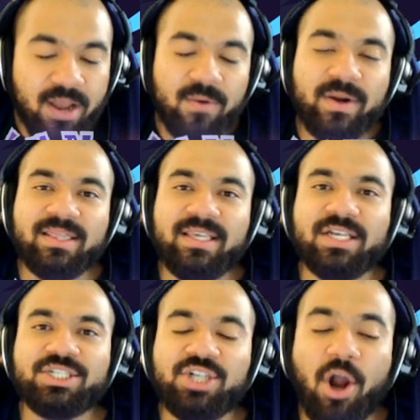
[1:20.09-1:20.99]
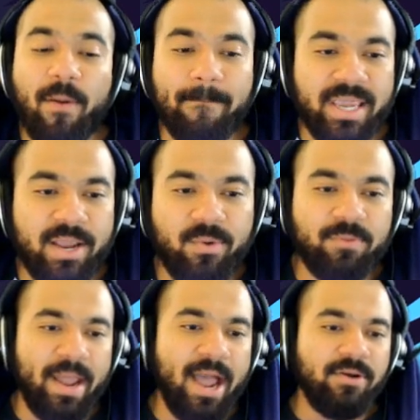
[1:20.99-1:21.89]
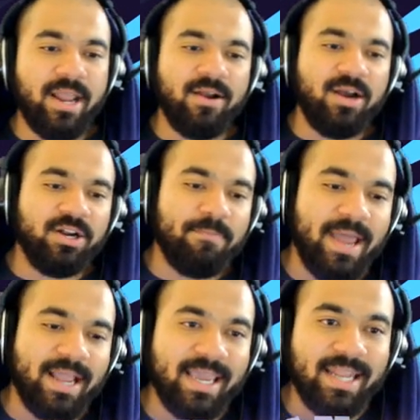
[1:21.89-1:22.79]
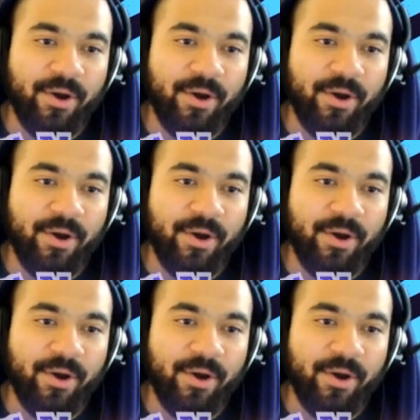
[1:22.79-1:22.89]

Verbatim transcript: with the sharp beak, with Pound, Air Cutter, Peck, and